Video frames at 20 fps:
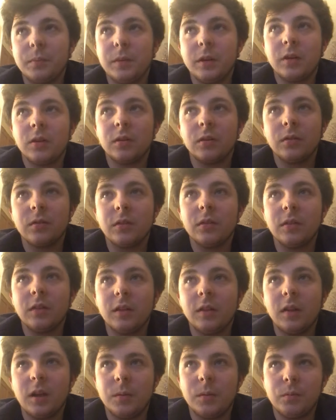because
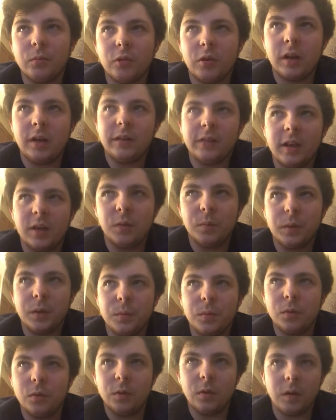I'm trying to help
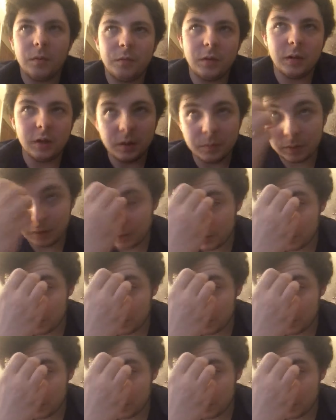people who have really bad